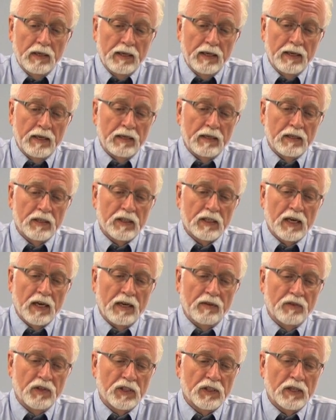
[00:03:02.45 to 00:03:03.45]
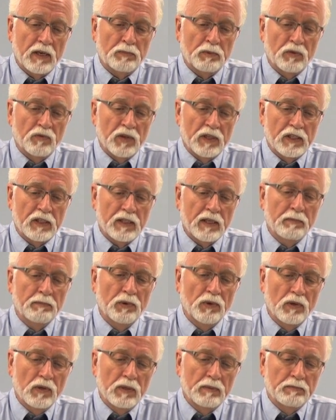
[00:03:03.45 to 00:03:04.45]
it is kind of deceptively
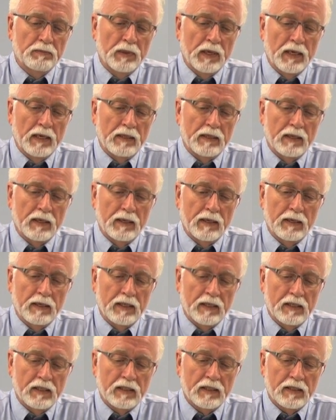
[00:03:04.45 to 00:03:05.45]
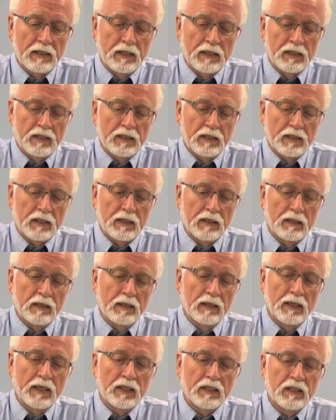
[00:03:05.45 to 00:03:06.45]
simple, but uh, it's, it's uh,
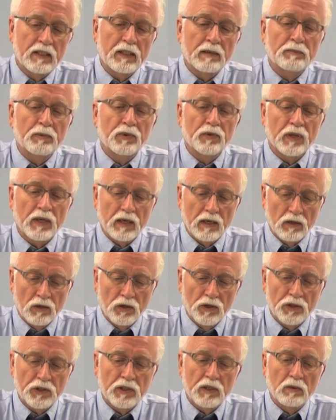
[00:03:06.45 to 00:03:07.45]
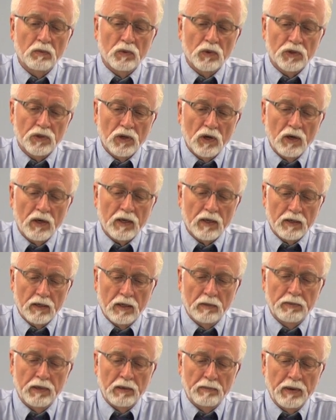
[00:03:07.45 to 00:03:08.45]
less simple than it looks, and we'll talk a
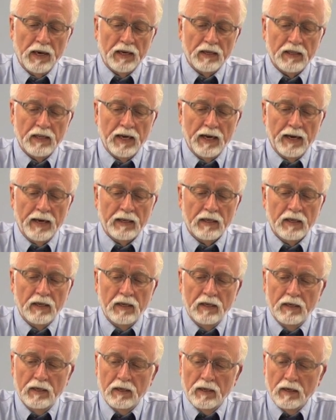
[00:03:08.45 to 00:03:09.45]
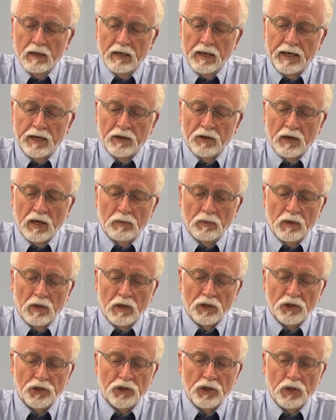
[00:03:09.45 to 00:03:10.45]
little bit about that later. I want
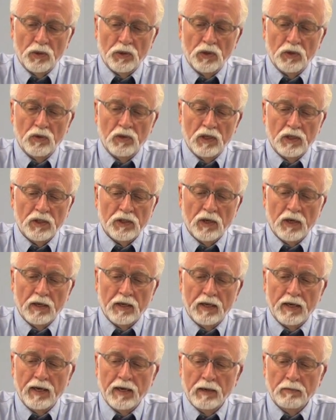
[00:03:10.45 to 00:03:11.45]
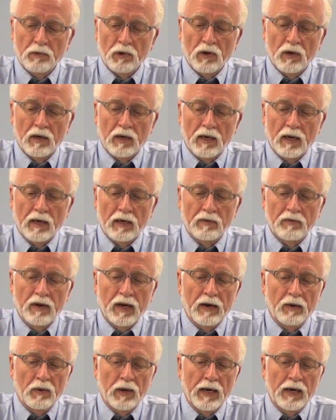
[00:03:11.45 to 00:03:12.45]
to show you this on camera, kind of
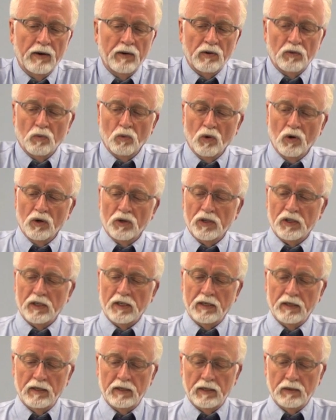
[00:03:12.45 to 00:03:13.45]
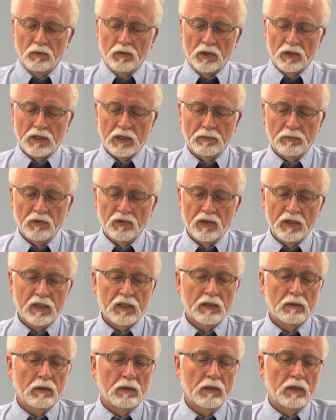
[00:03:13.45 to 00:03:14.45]
how, how it works and uh, what some of
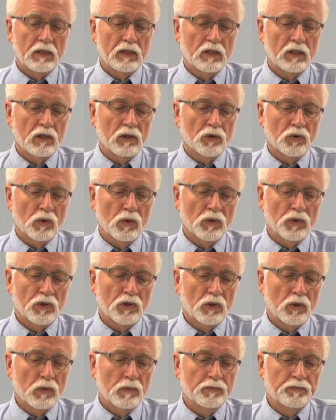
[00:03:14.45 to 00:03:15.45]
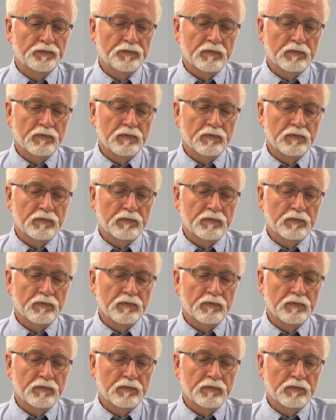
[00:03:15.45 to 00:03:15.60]
these, these controls do.